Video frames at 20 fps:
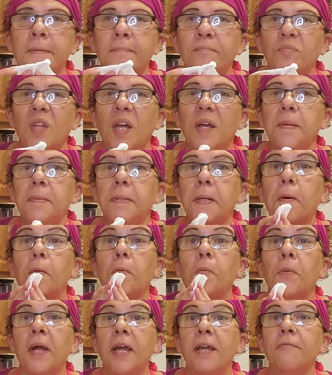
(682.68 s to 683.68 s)
I cannot
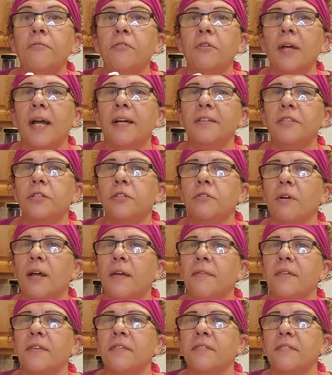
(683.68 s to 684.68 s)
wait for you guys to try
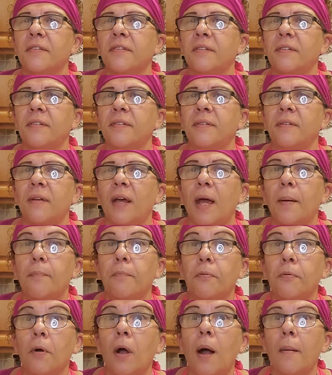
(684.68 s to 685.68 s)
this. I
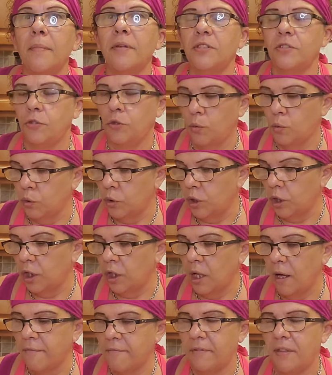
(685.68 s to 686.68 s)
promise you will
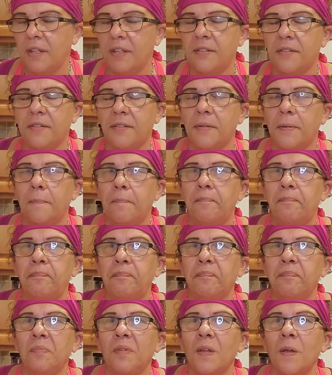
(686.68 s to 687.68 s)
love this.
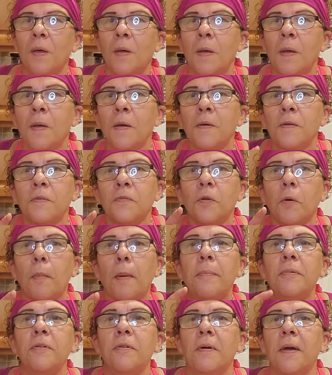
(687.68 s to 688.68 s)
So
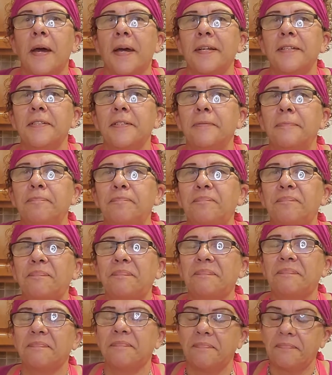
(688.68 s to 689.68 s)
remember you guys,
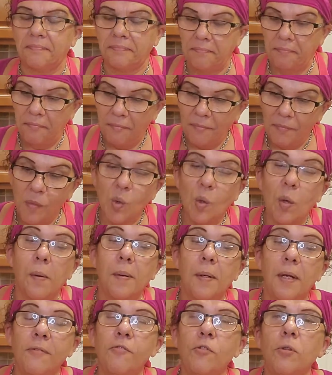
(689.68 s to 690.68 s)

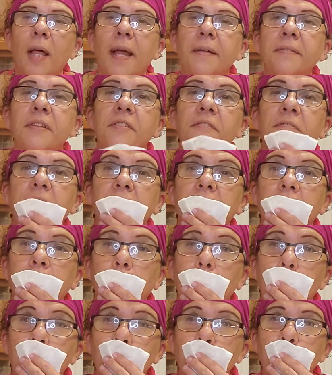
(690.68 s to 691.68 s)
if you like this
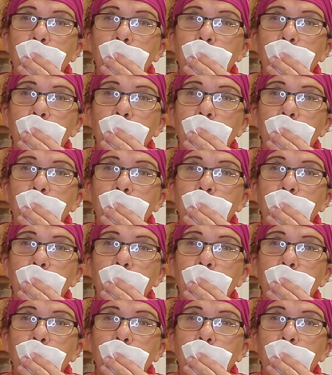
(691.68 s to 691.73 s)
video,